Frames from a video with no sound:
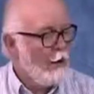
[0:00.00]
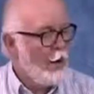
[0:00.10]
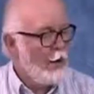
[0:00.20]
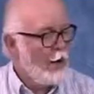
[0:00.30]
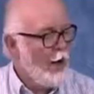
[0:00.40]

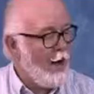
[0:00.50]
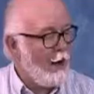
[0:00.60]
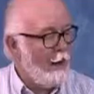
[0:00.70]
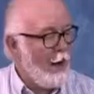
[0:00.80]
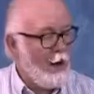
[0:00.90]
by
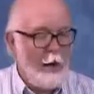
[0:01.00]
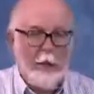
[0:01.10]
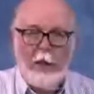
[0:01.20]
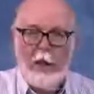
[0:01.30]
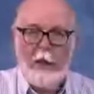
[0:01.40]
toggling my
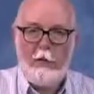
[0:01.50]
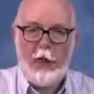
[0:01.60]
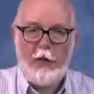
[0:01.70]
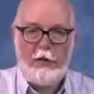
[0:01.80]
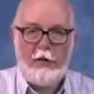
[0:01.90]
up and down
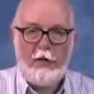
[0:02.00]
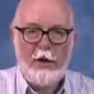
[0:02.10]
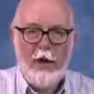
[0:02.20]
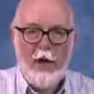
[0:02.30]
buttons,